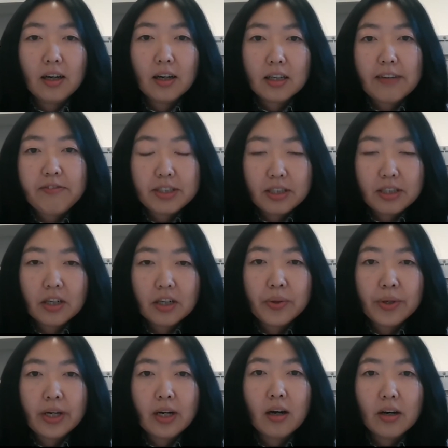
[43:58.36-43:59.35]

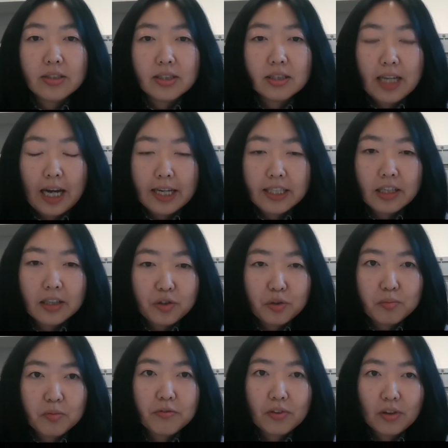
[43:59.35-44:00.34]
cafeteria or the dining
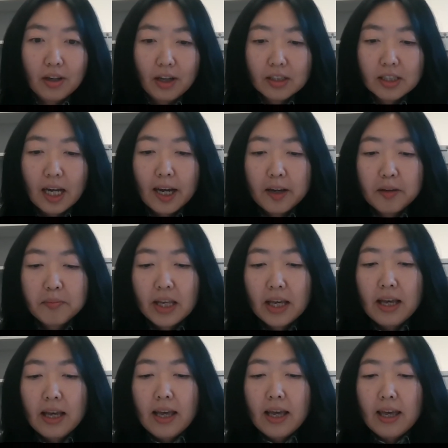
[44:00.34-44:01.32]
room for a long time.
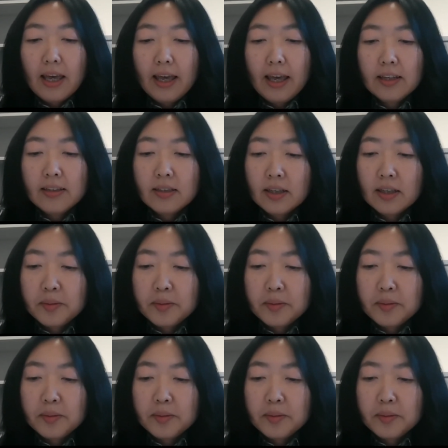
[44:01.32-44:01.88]
And